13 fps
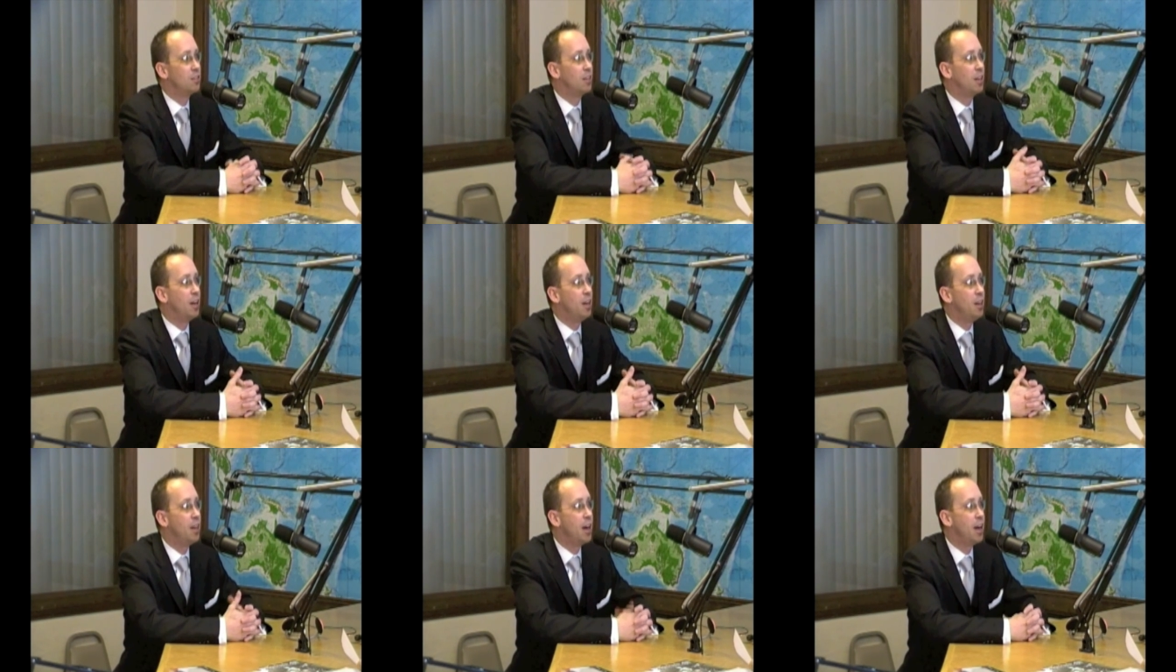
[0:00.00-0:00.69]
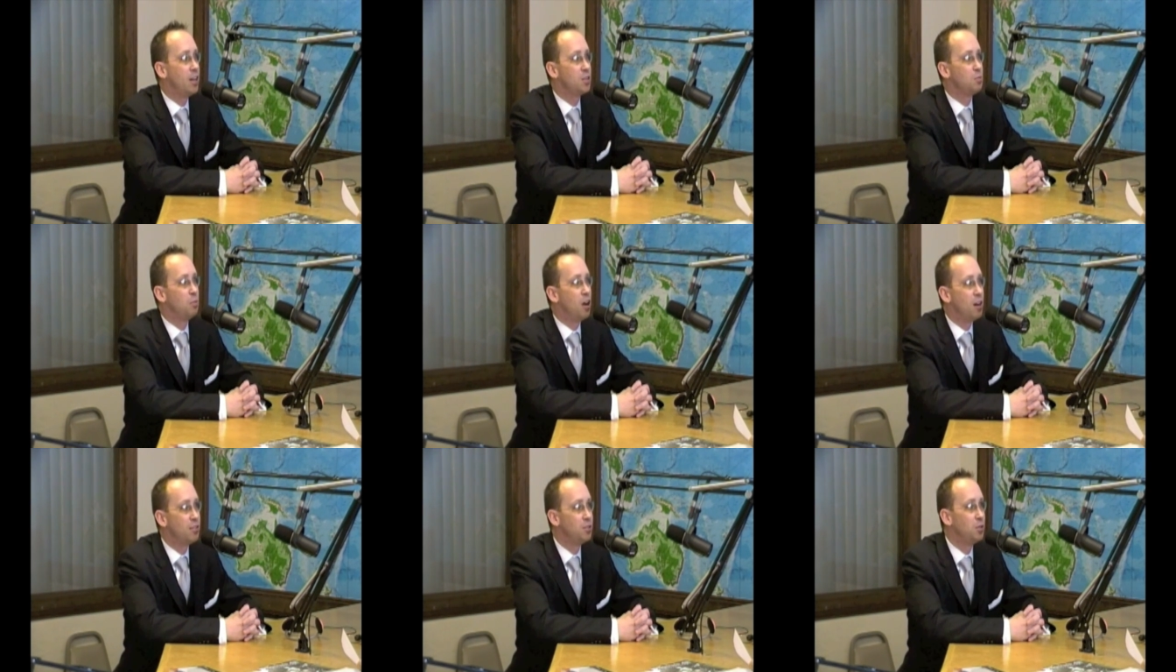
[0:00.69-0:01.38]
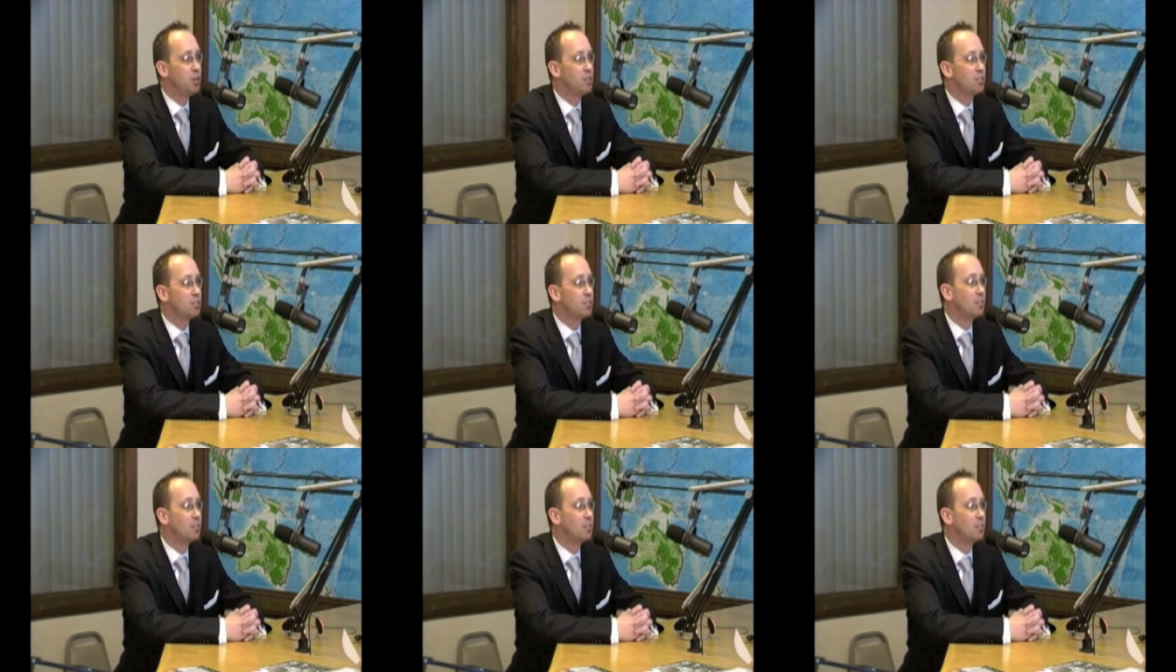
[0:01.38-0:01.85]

that has brought to us.